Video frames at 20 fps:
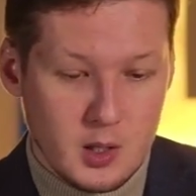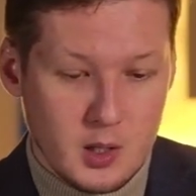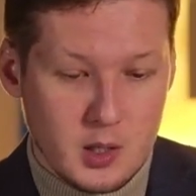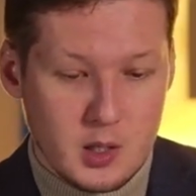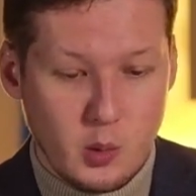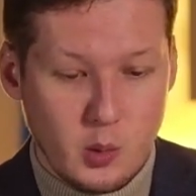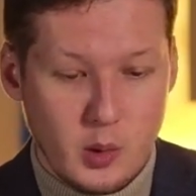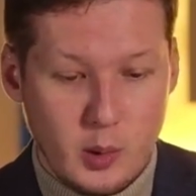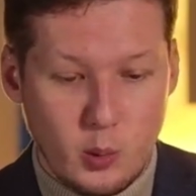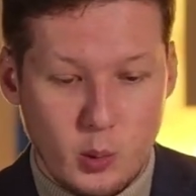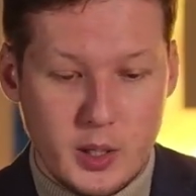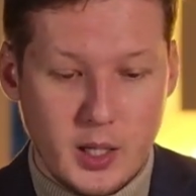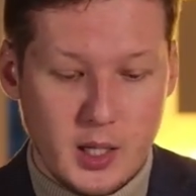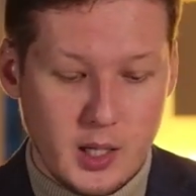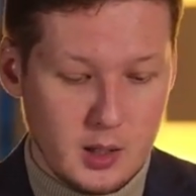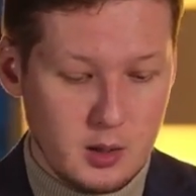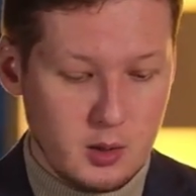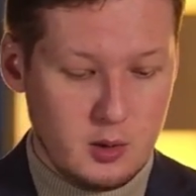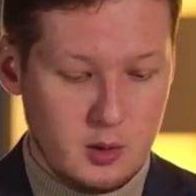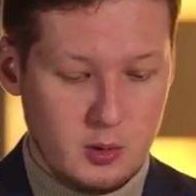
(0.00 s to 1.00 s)
So what
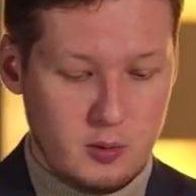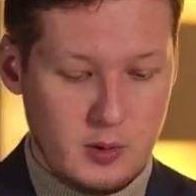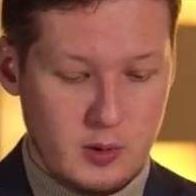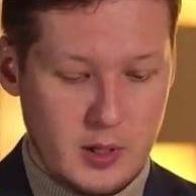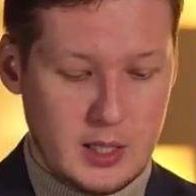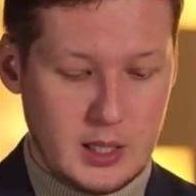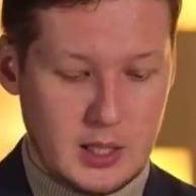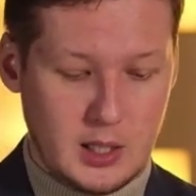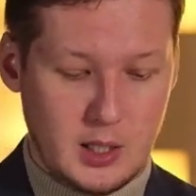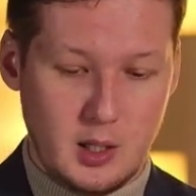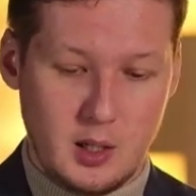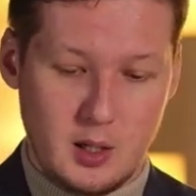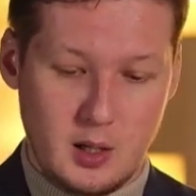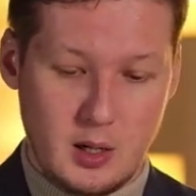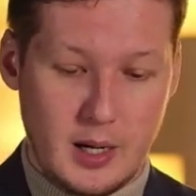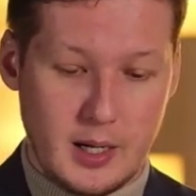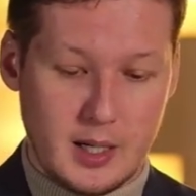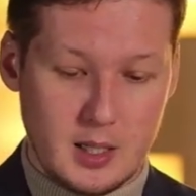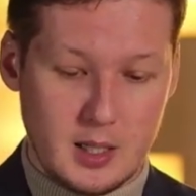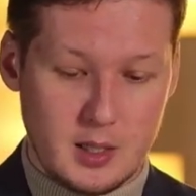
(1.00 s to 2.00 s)
I can do right
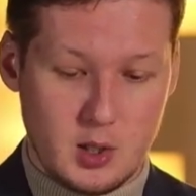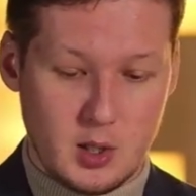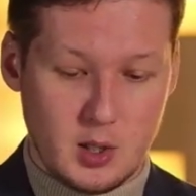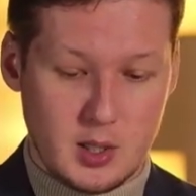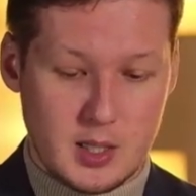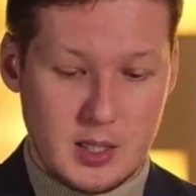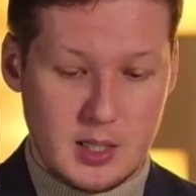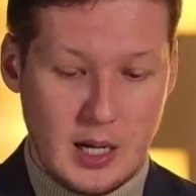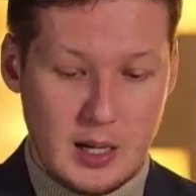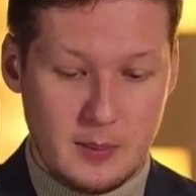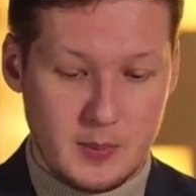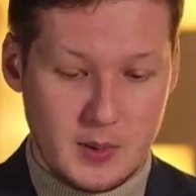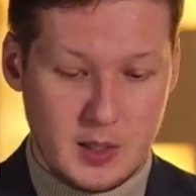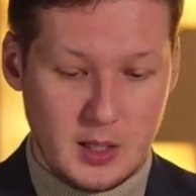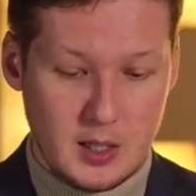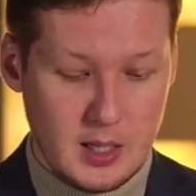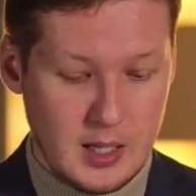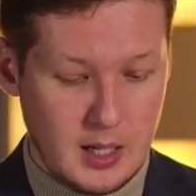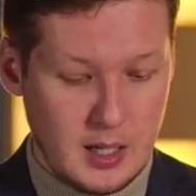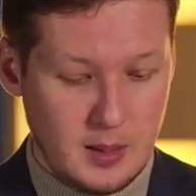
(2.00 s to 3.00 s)
here, I can just type
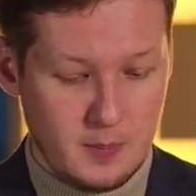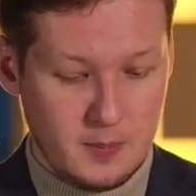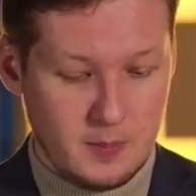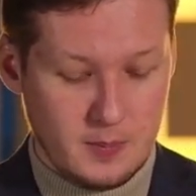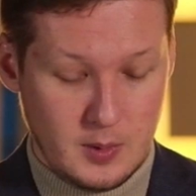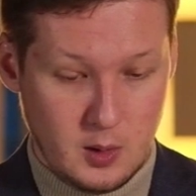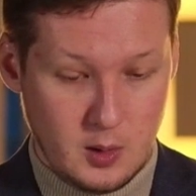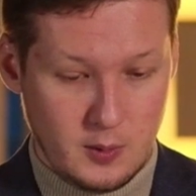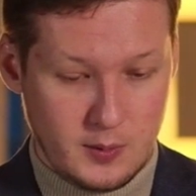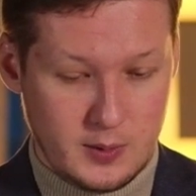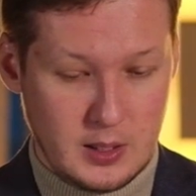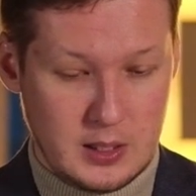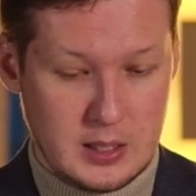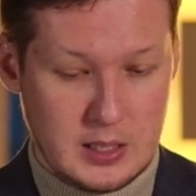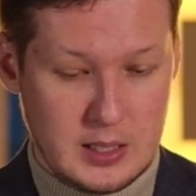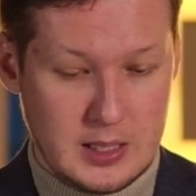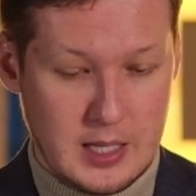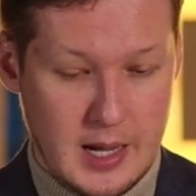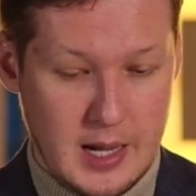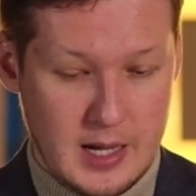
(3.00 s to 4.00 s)
the name of the
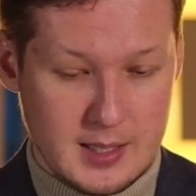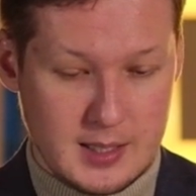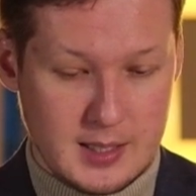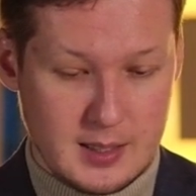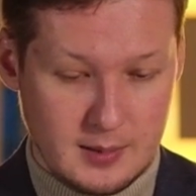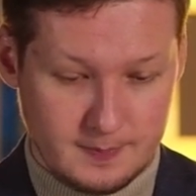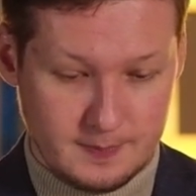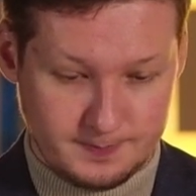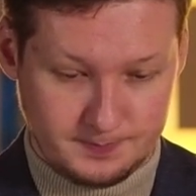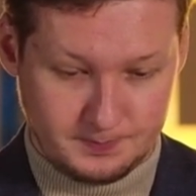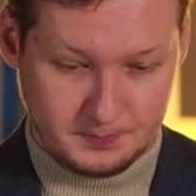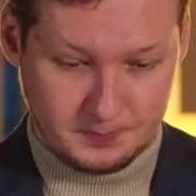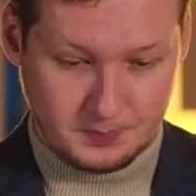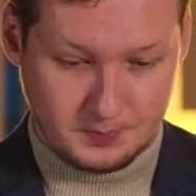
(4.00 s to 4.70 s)
test,